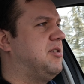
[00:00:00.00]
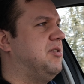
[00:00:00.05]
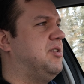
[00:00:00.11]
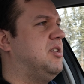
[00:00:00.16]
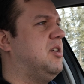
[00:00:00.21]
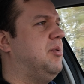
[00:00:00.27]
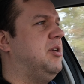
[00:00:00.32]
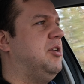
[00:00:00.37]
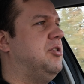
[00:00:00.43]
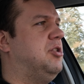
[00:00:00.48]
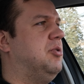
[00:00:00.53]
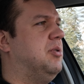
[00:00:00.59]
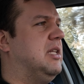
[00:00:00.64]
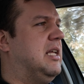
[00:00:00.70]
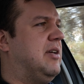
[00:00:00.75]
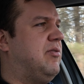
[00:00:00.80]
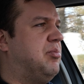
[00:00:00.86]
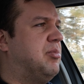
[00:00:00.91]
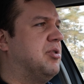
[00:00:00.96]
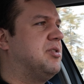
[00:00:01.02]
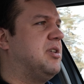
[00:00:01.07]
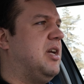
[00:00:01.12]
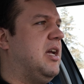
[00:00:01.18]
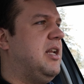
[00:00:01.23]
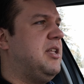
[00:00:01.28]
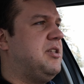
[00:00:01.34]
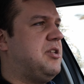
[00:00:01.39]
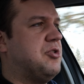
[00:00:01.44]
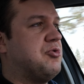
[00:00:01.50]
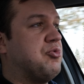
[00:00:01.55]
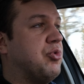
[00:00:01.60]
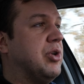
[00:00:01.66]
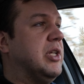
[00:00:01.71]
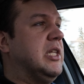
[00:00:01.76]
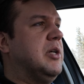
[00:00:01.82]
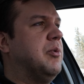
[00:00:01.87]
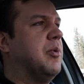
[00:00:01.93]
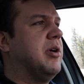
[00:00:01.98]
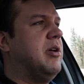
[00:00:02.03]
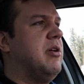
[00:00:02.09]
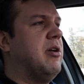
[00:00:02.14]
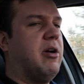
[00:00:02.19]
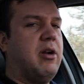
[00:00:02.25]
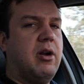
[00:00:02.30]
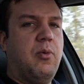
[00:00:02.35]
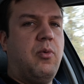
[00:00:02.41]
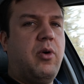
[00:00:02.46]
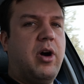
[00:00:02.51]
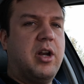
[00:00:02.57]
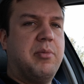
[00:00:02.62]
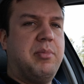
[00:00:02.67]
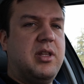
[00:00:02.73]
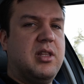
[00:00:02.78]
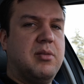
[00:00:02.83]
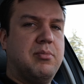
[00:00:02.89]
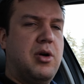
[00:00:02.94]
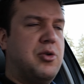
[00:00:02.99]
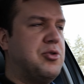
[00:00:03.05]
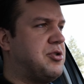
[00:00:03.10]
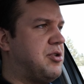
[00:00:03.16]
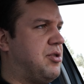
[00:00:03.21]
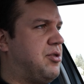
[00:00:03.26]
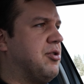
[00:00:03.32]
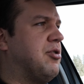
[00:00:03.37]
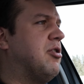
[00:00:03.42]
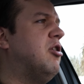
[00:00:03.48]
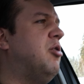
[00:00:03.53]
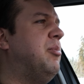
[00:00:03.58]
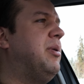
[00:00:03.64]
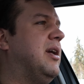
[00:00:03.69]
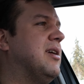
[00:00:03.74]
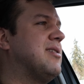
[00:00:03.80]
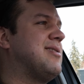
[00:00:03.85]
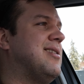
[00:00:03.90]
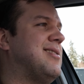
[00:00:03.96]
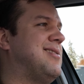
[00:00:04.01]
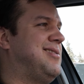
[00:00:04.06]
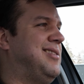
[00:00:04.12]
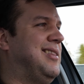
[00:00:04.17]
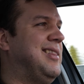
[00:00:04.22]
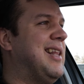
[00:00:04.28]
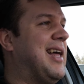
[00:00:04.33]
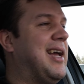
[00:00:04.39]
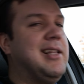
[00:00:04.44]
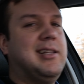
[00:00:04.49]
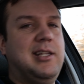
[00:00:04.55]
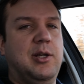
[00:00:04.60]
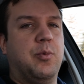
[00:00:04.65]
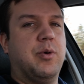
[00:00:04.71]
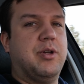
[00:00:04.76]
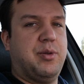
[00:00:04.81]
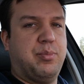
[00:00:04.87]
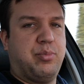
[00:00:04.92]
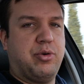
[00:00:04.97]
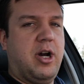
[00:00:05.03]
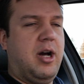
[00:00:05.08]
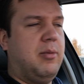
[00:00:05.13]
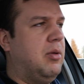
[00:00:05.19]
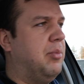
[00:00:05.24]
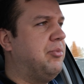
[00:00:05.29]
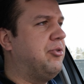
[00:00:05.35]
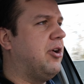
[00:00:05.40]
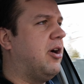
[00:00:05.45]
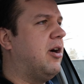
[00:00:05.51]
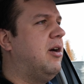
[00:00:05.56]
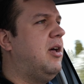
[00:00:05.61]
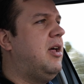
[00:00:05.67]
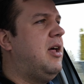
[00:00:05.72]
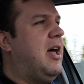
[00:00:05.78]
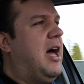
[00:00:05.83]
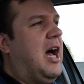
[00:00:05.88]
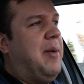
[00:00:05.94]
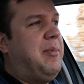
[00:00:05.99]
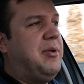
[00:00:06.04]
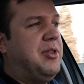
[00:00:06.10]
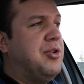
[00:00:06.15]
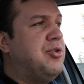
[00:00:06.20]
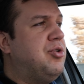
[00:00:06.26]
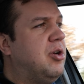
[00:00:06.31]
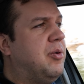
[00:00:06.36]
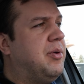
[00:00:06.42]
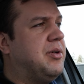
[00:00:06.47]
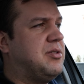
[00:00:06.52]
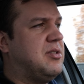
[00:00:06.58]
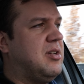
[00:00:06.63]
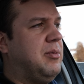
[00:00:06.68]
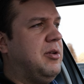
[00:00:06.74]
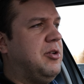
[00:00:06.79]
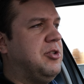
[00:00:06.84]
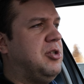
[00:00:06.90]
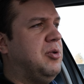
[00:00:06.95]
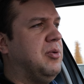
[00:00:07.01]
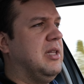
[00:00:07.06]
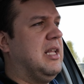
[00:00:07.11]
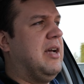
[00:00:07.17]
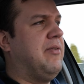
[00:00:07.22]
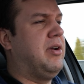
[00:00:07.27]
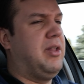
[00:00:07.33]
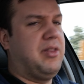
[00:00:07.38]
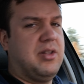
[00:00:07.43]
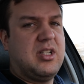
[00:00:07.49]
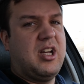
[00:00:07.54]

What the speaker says: of the W211 Mercedes is really where you're going to want to be the most thorough, because that's likely where the problems are. I mean, the newest W211 at the